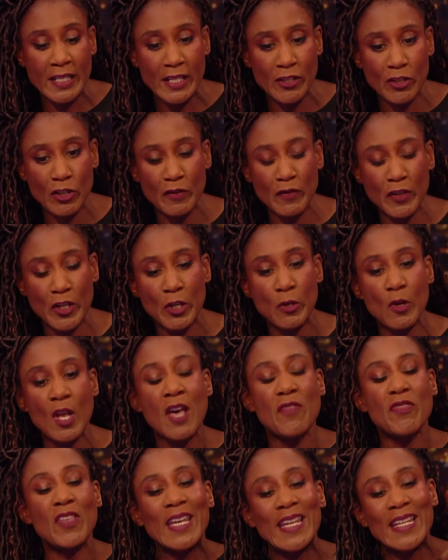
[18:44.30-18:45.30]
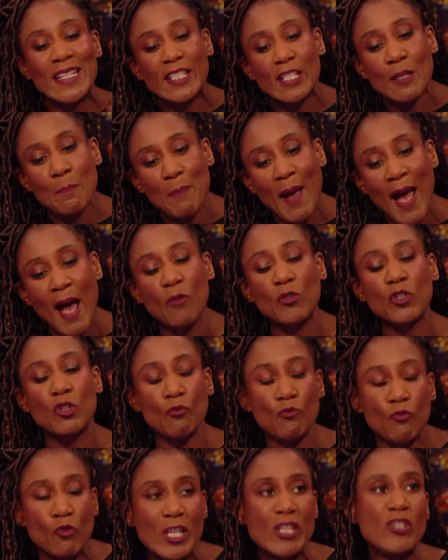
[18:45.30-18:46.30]
an interview that it's about
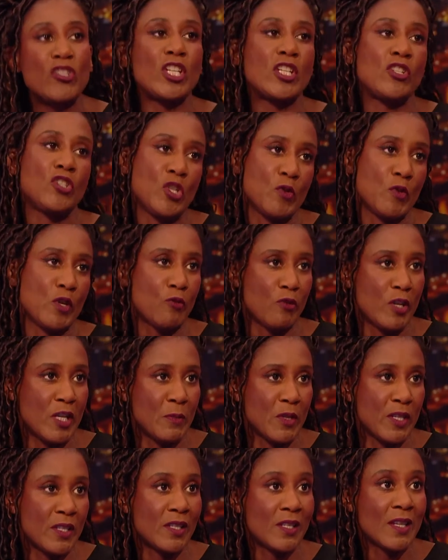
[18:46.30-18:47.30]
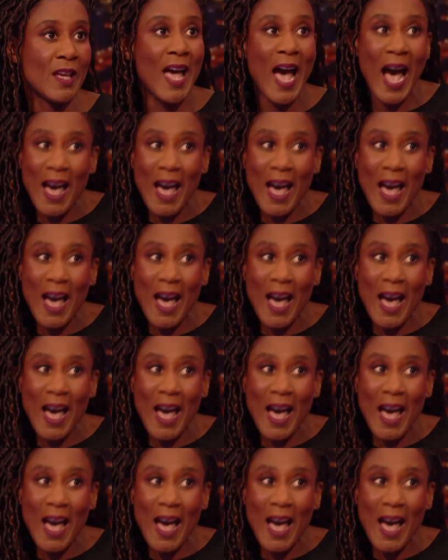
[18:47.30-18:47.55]
reaching new agreements.